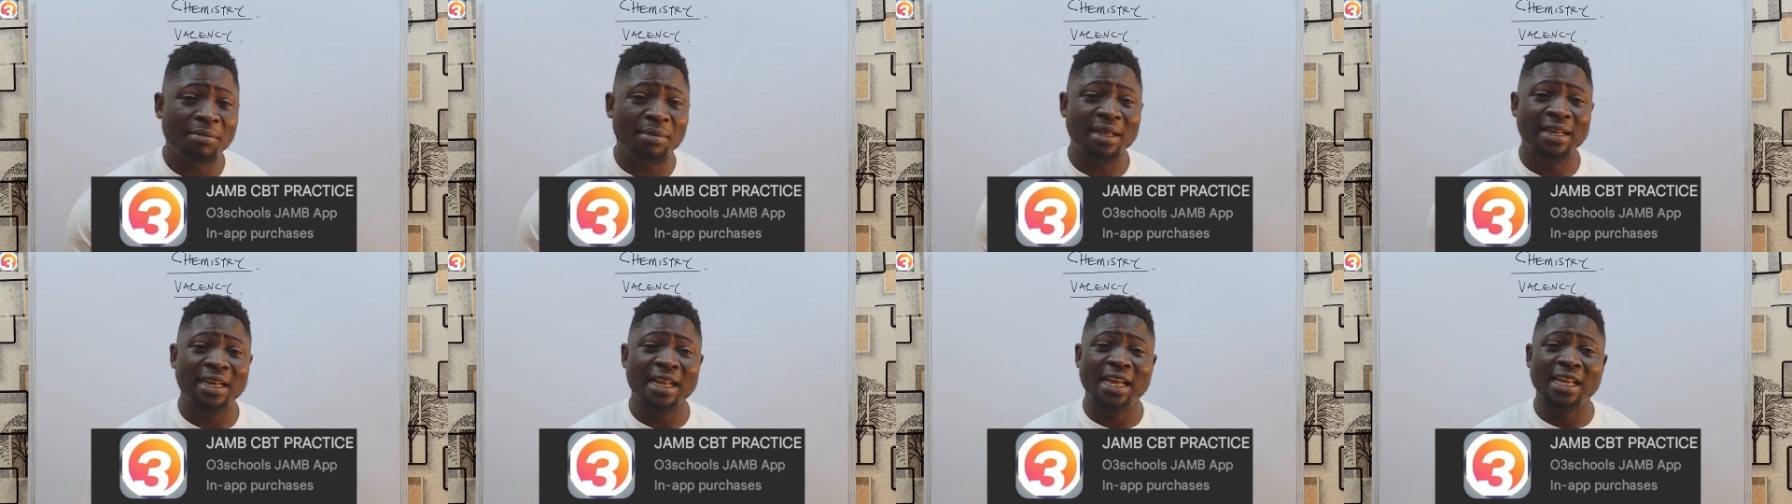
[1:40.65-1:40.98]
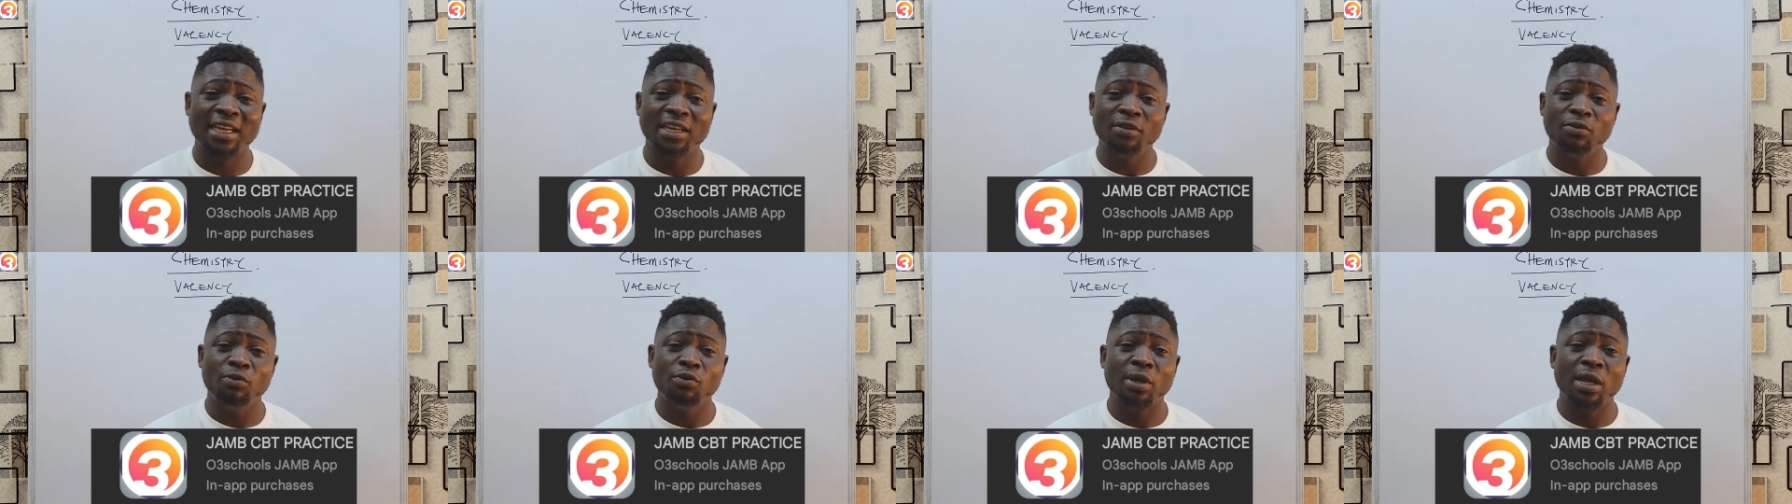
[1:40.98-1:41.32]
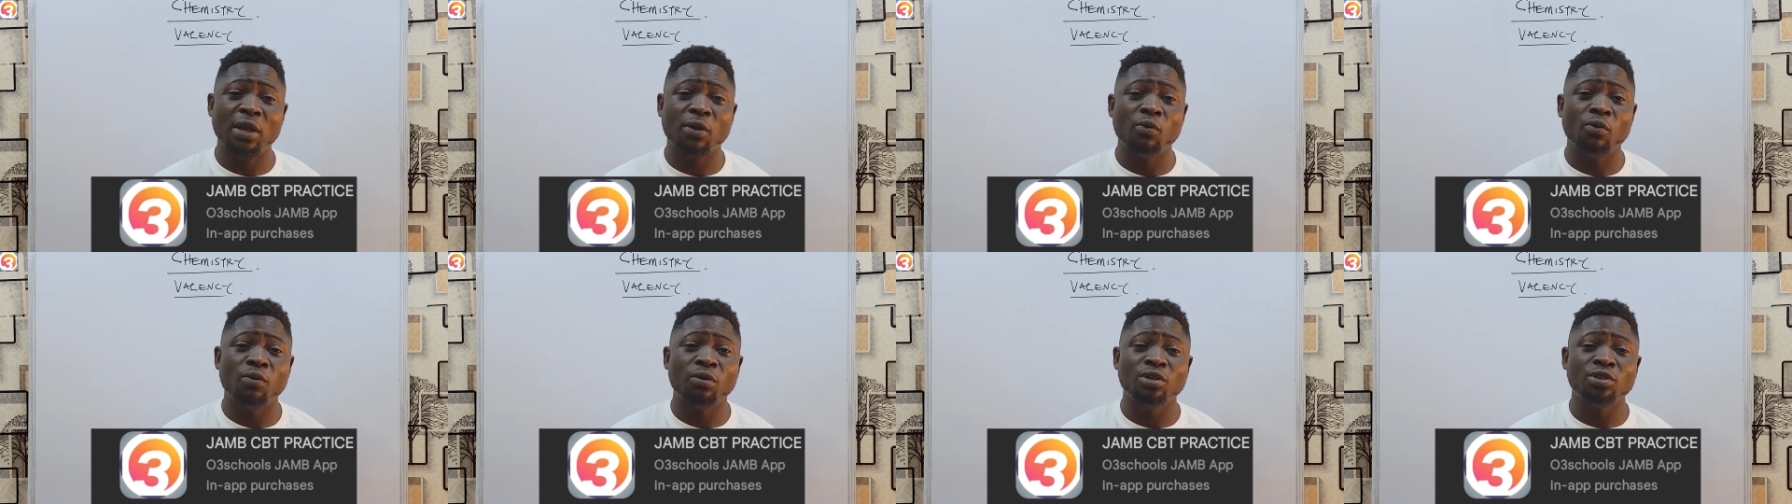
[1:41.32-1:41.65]
and anywhere
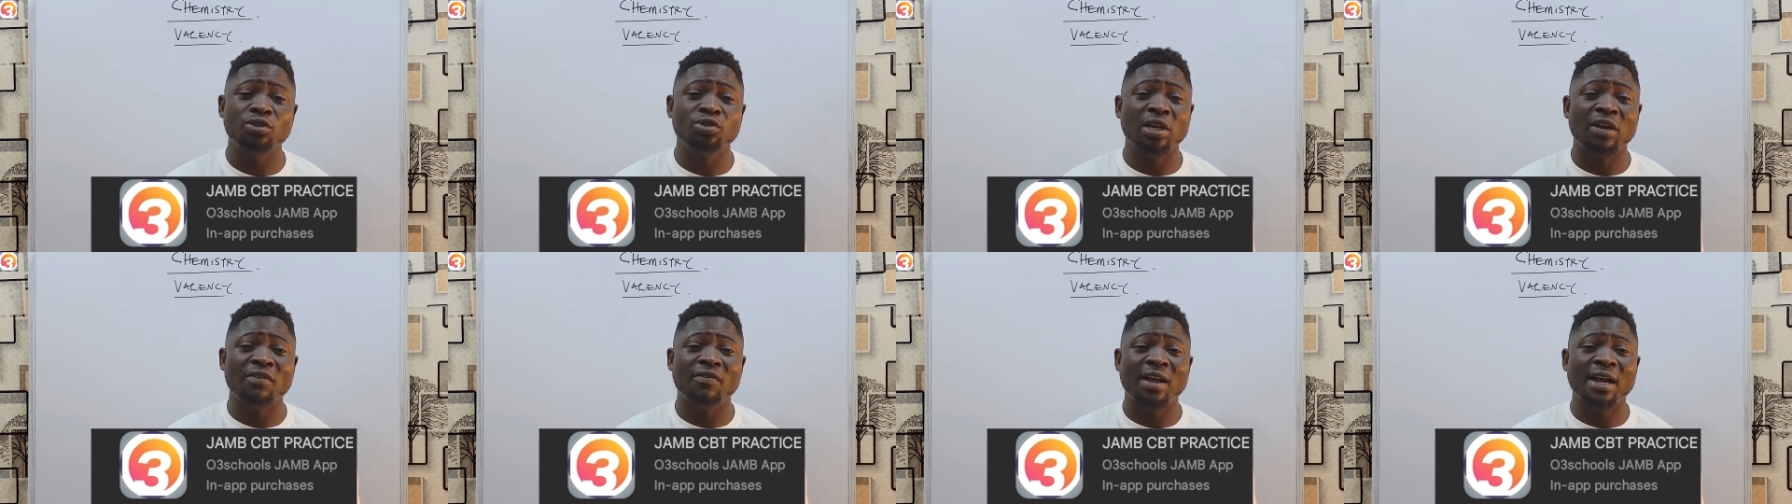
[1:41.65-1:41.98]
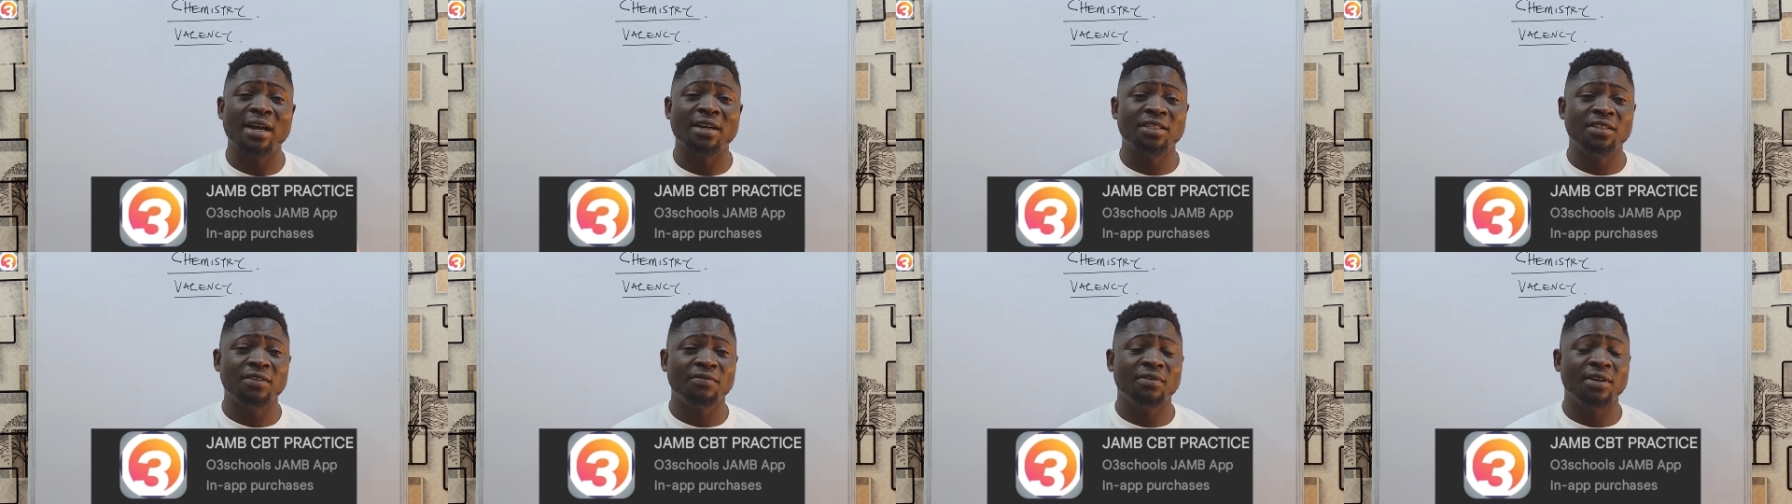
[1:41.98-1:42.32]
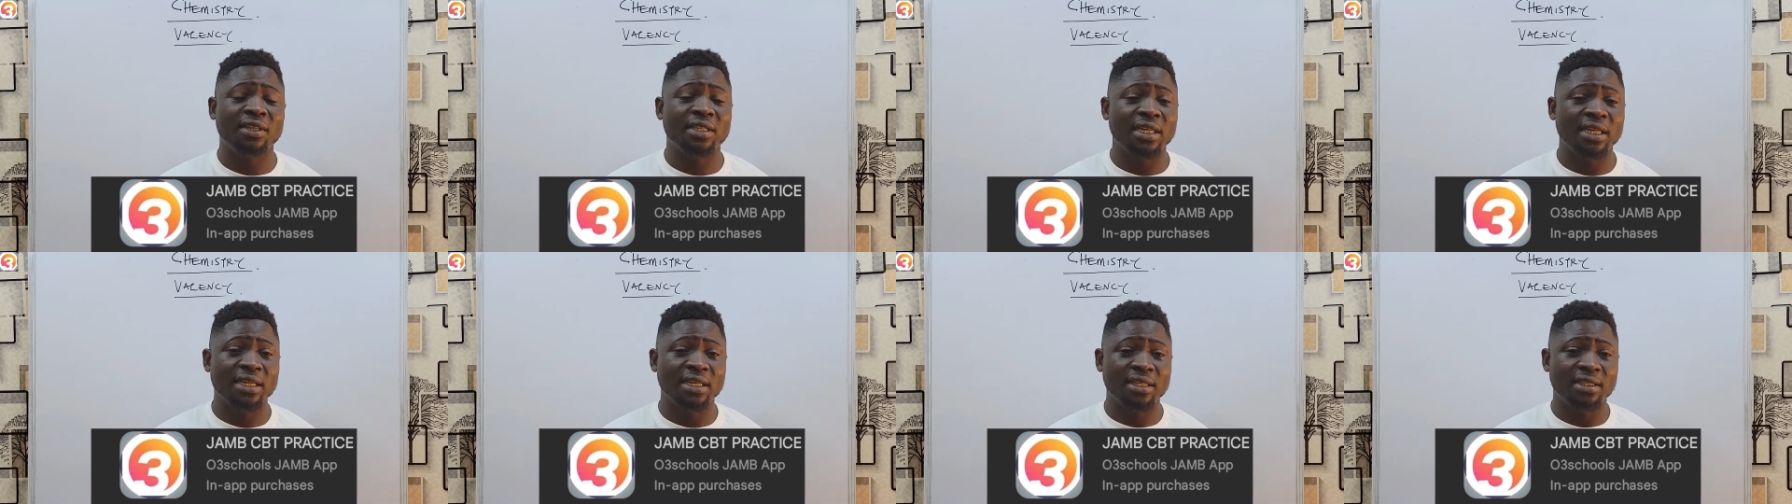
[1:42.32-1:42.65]
once you have
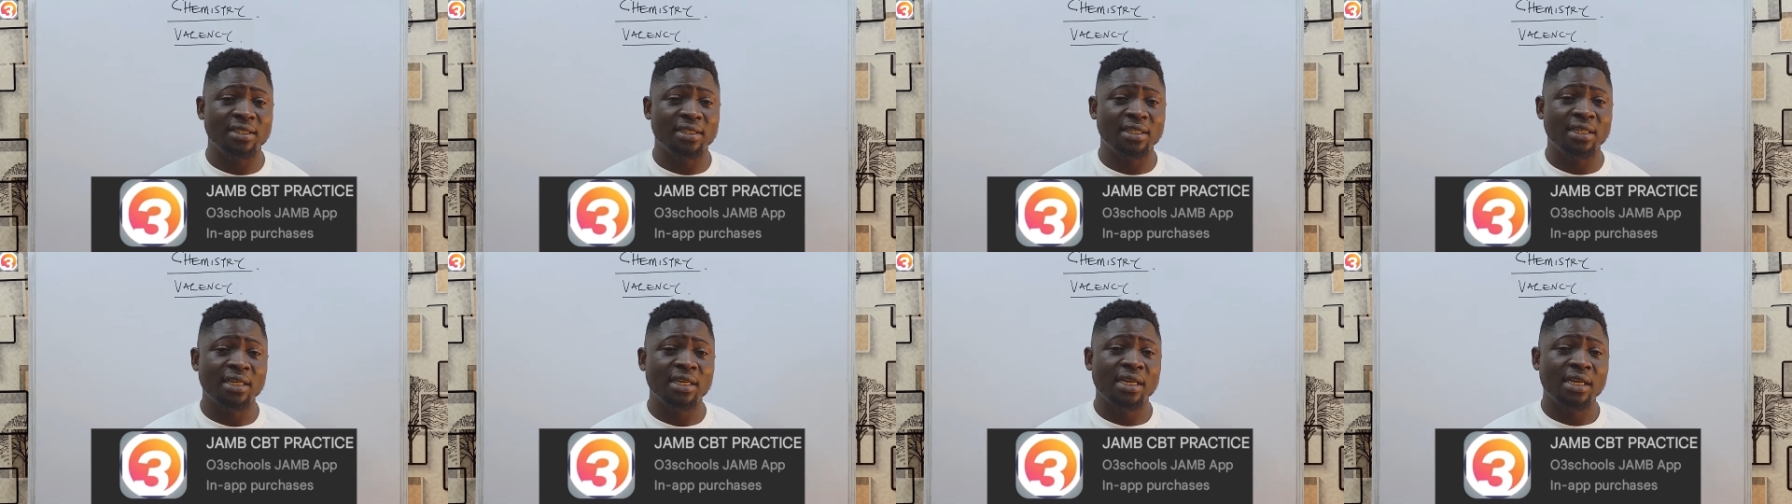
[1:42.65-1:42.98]
activated it.